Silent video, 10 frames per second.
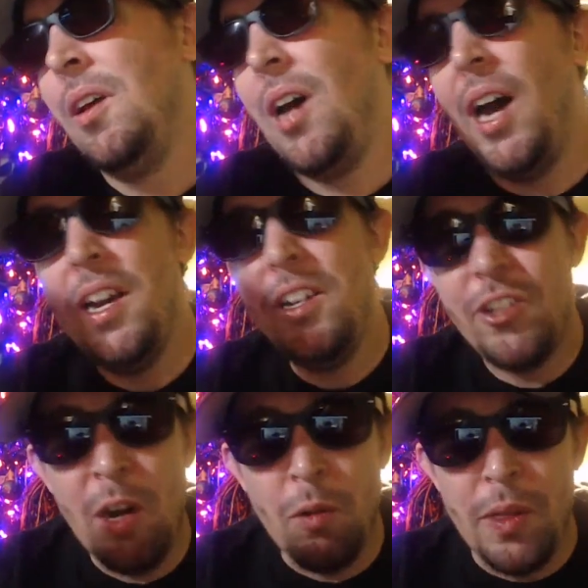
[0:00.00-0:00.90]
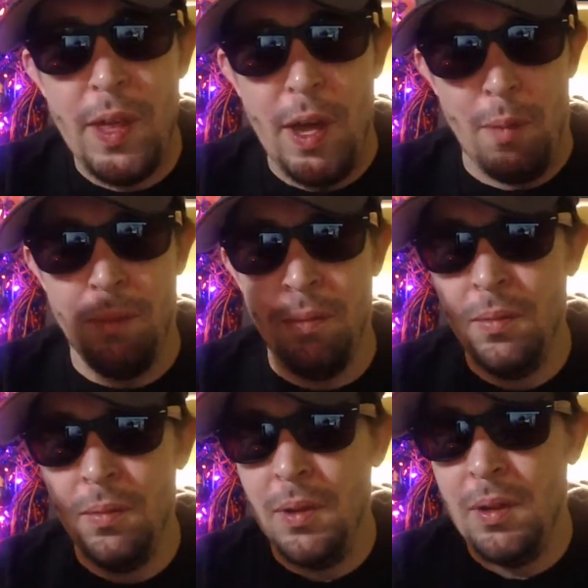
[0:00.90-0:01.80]
I share with them.
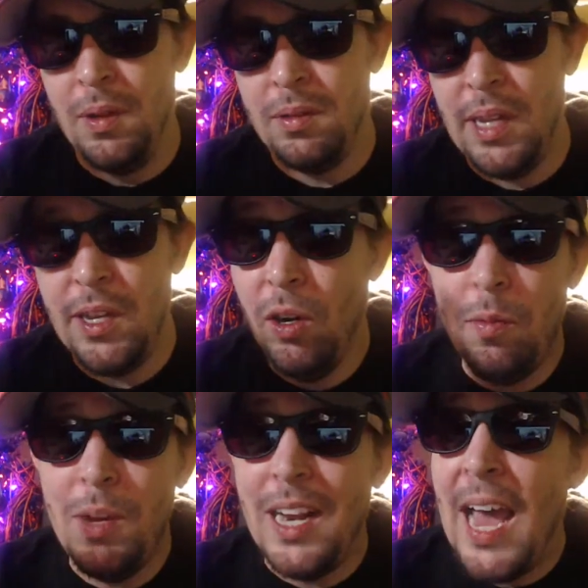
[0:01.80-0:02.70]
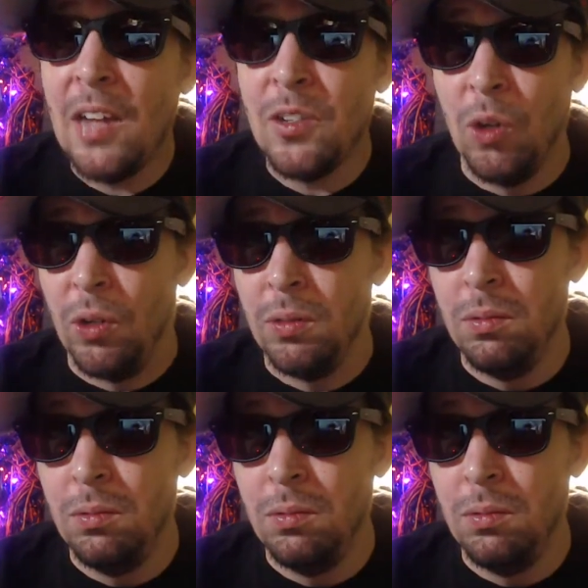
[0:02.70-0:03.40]
Now, you don't have to be an asshole.